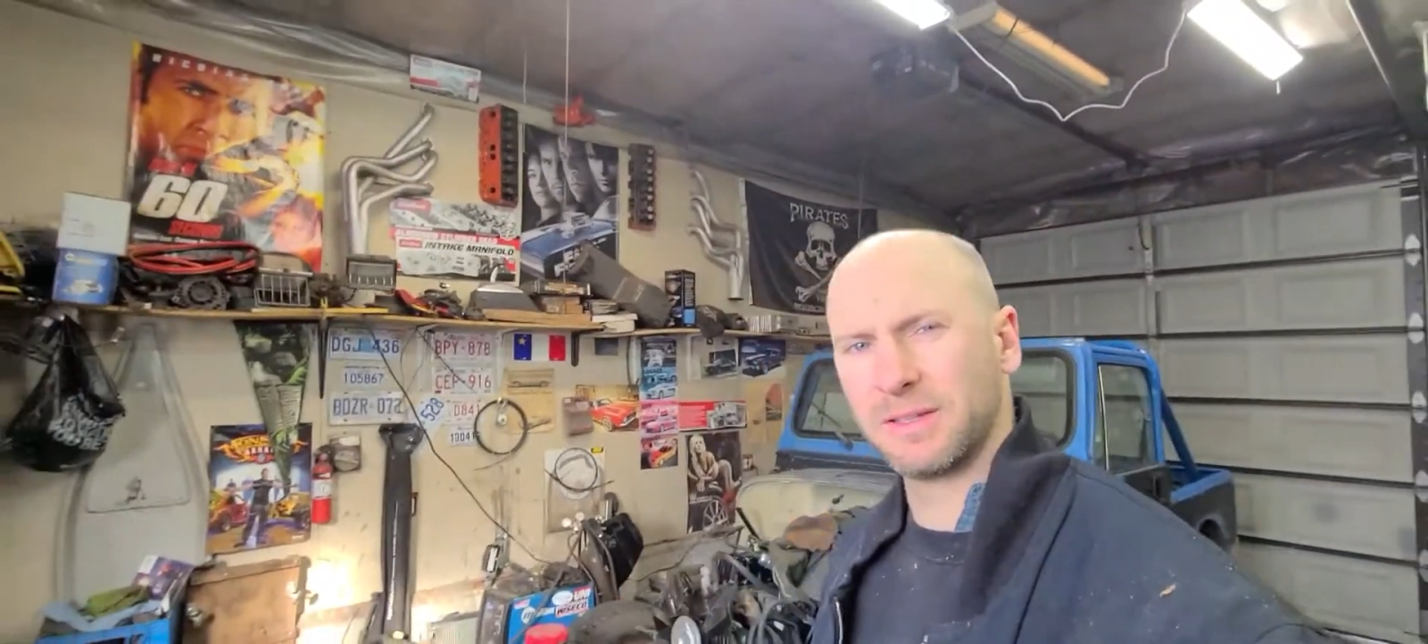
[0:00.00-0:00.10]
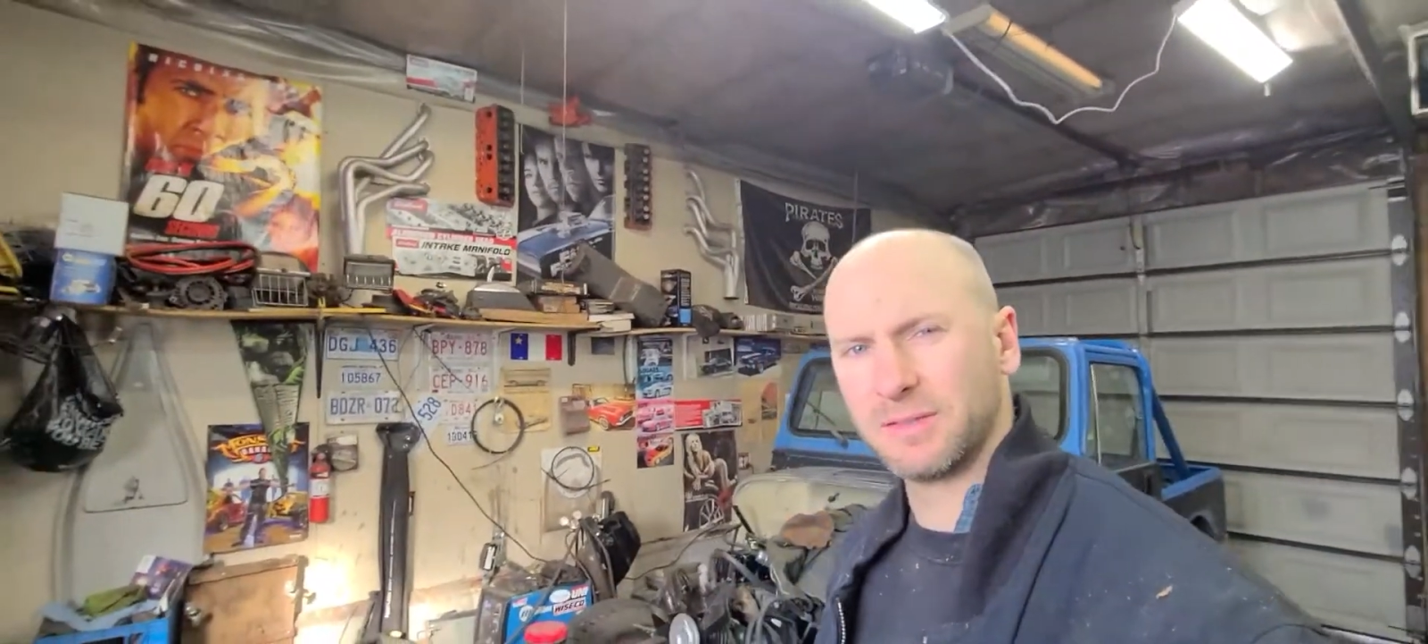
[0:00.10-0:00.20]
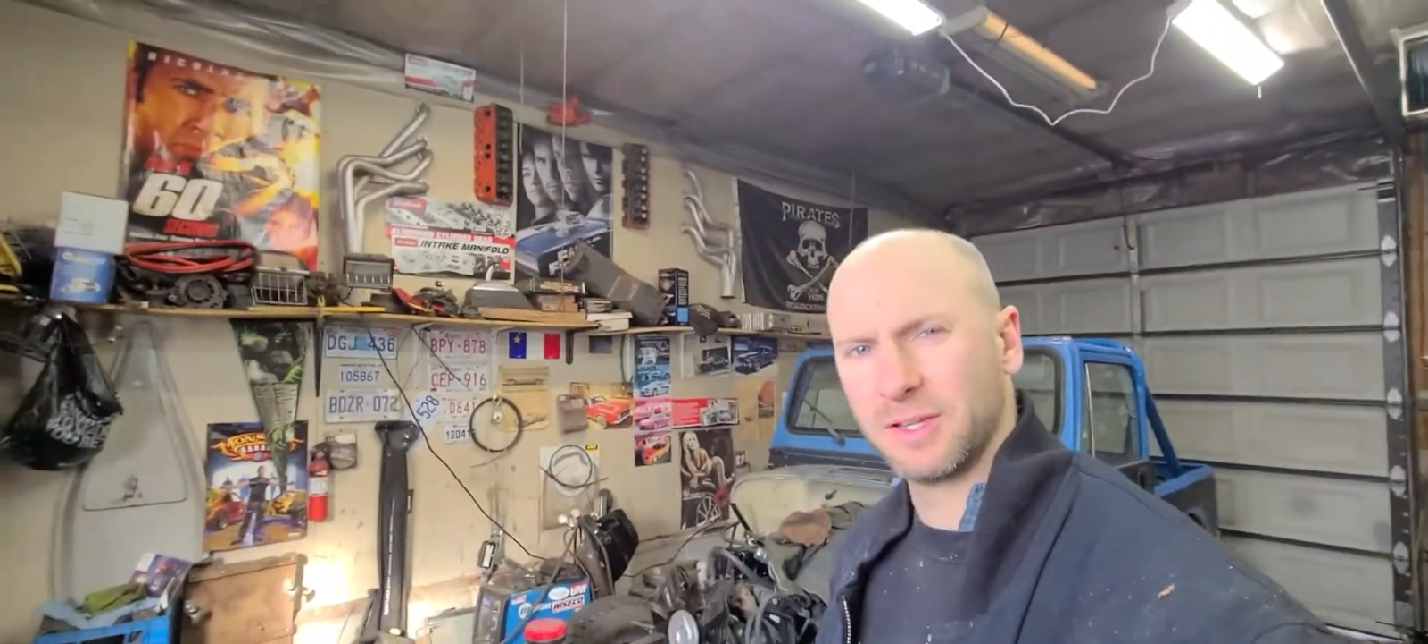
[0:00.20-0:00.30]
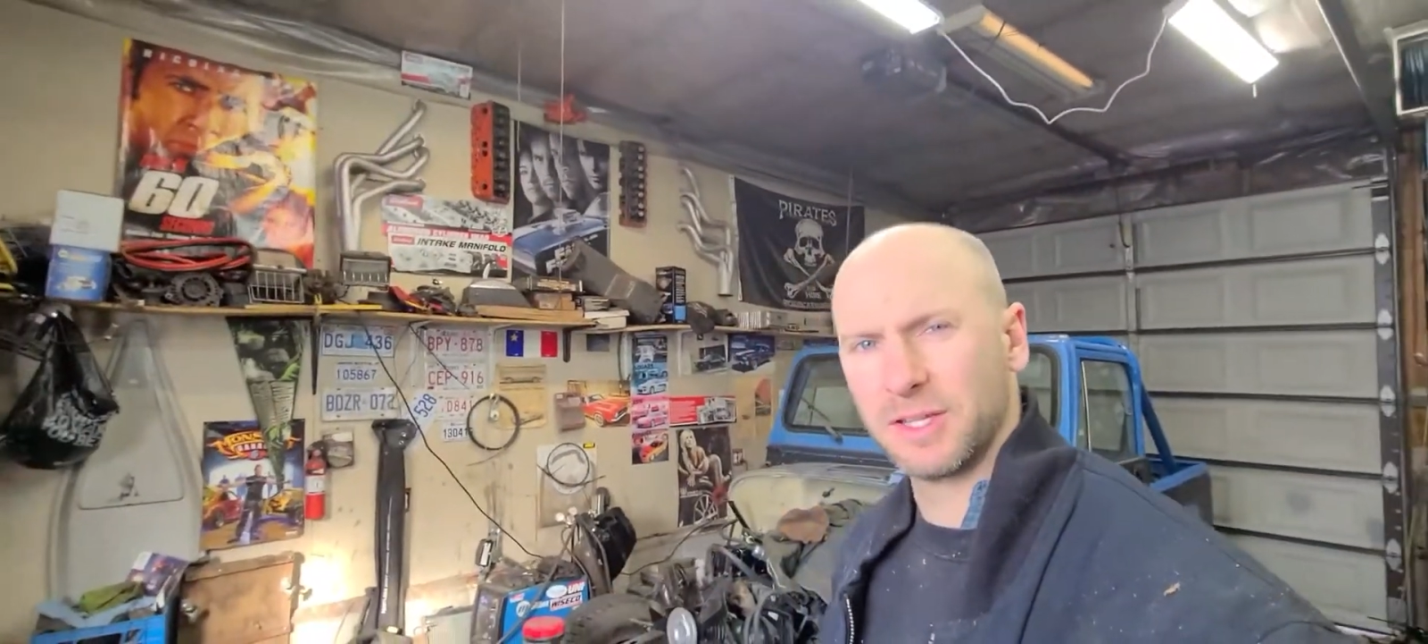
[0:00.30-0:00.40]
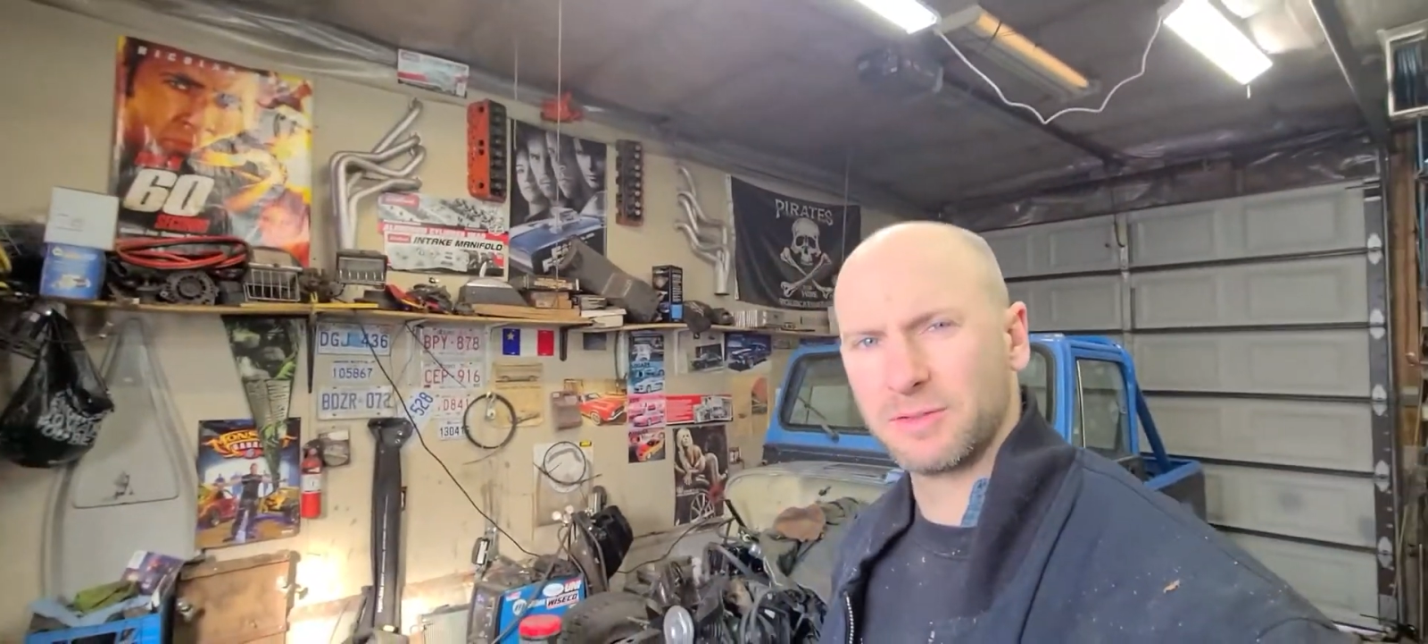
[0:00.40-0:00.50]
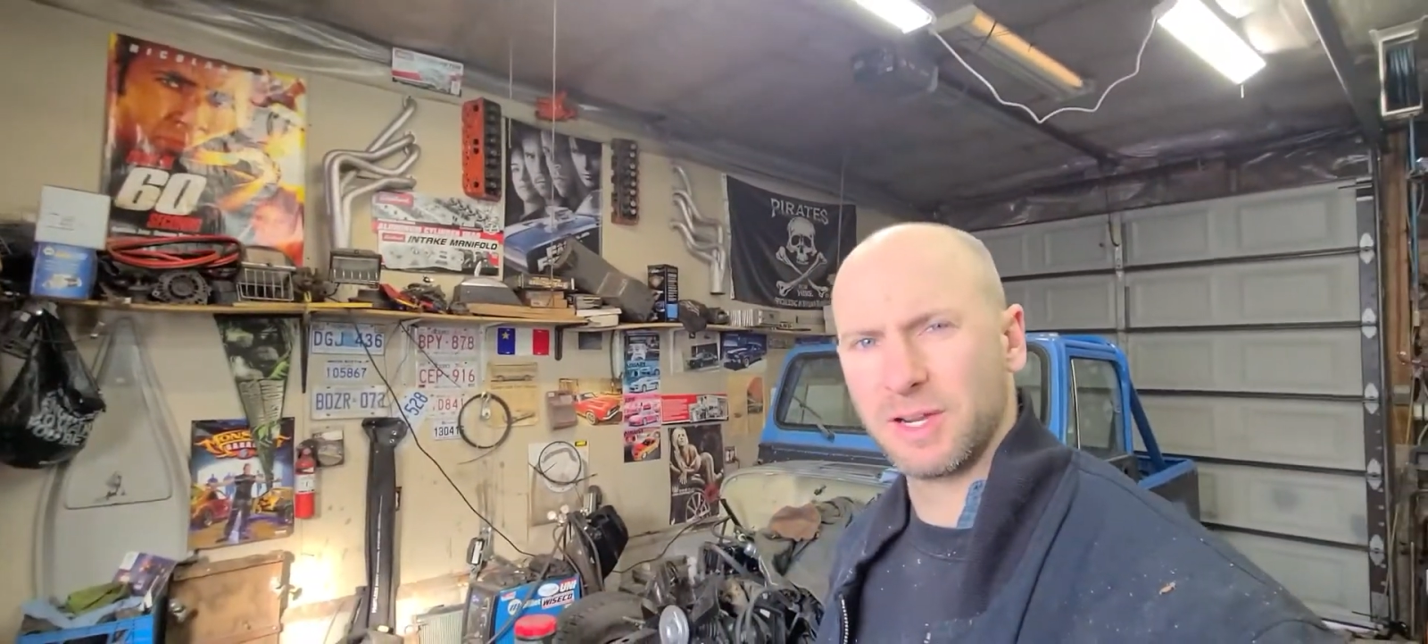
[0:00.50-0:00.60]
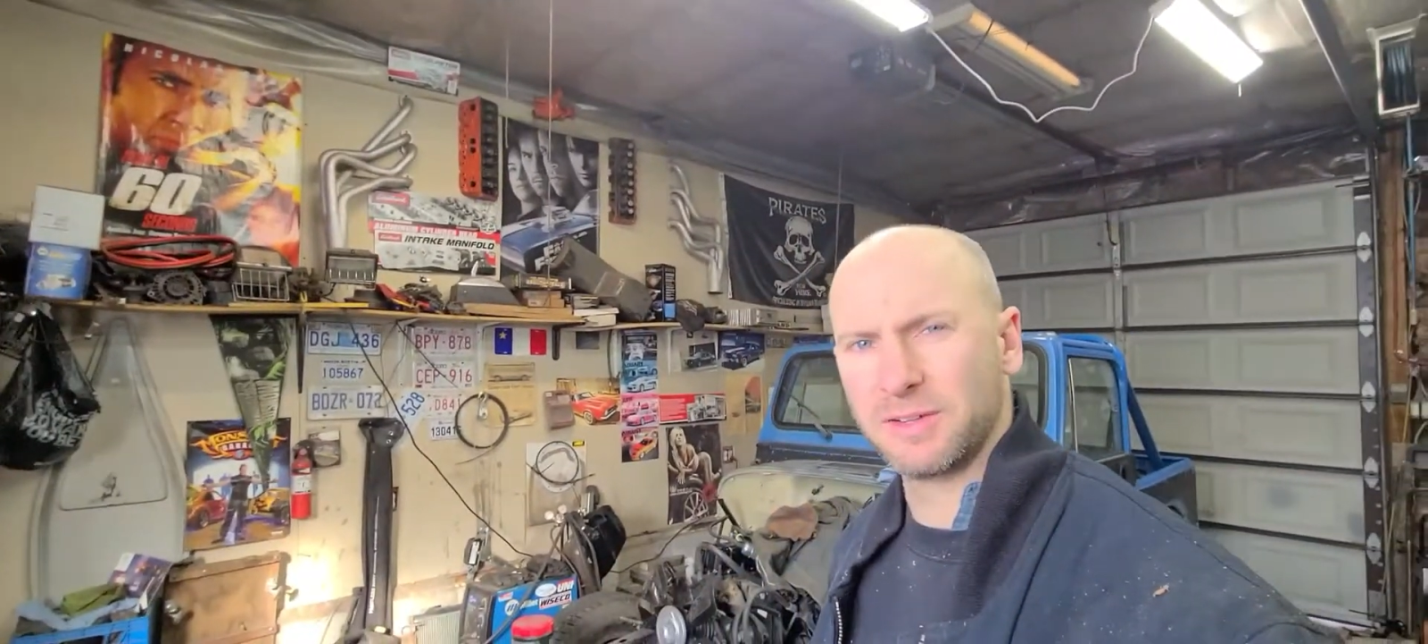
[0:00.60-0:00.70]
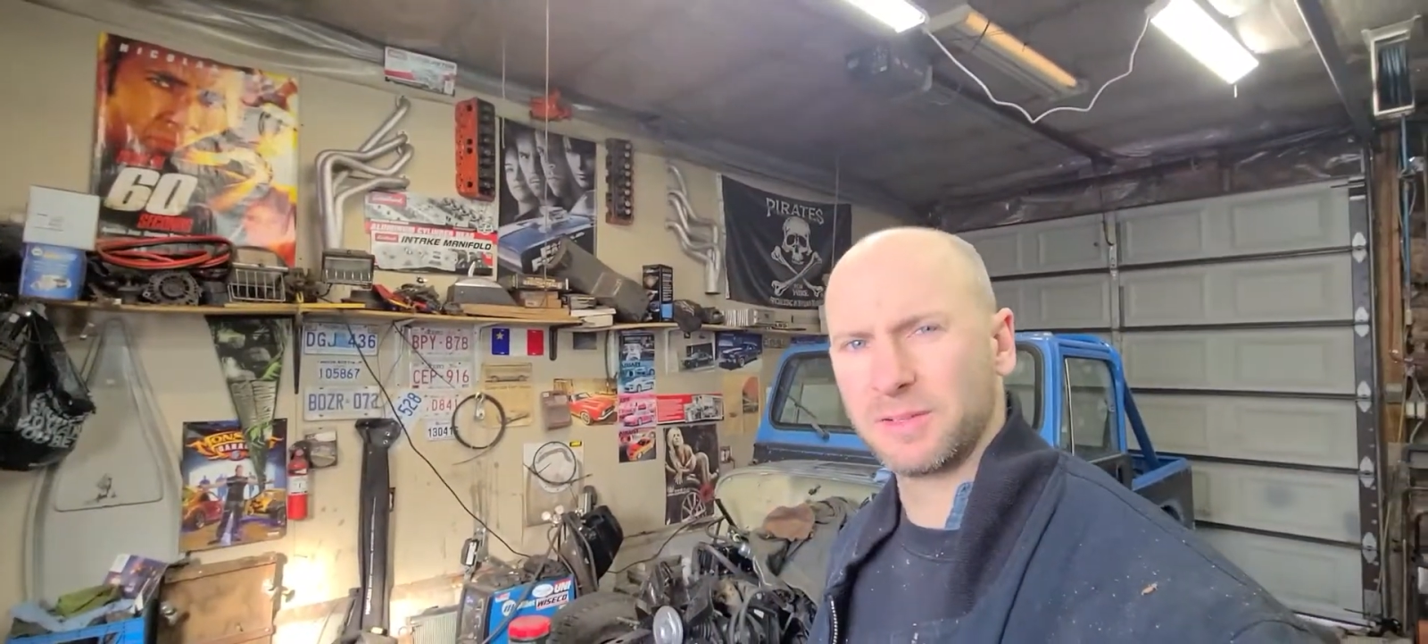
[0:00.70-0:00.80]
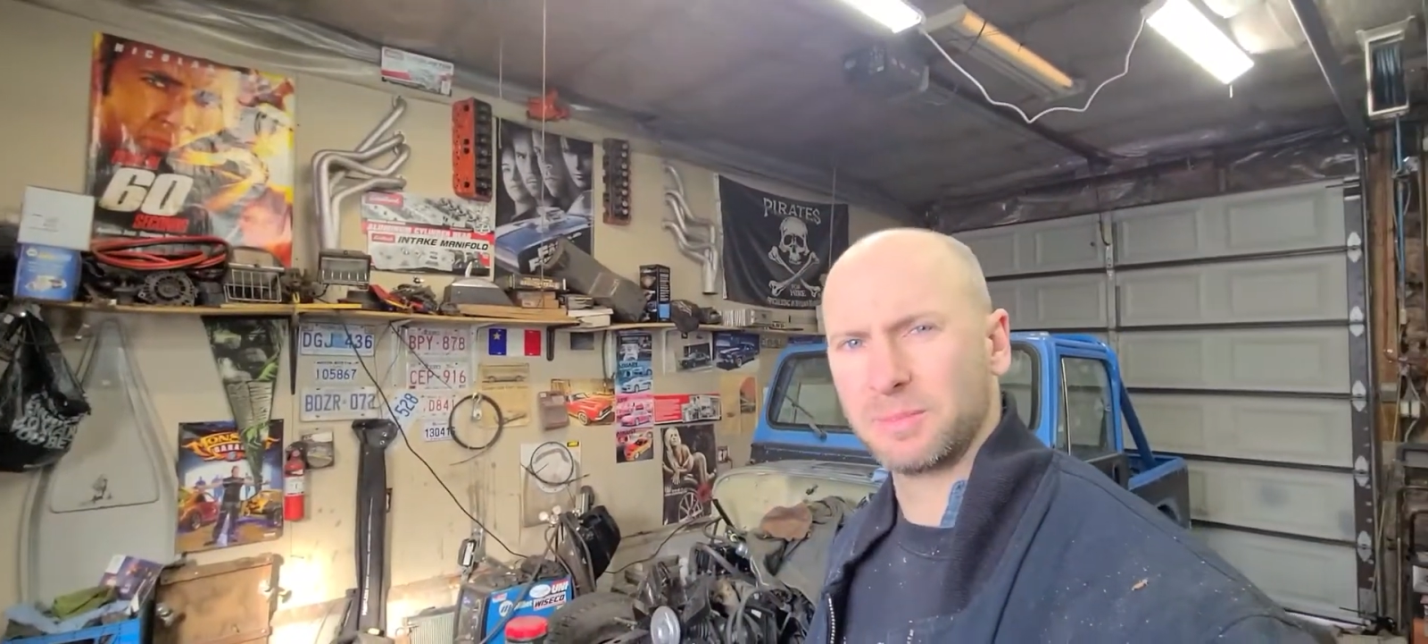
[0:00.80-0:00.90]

Jurassic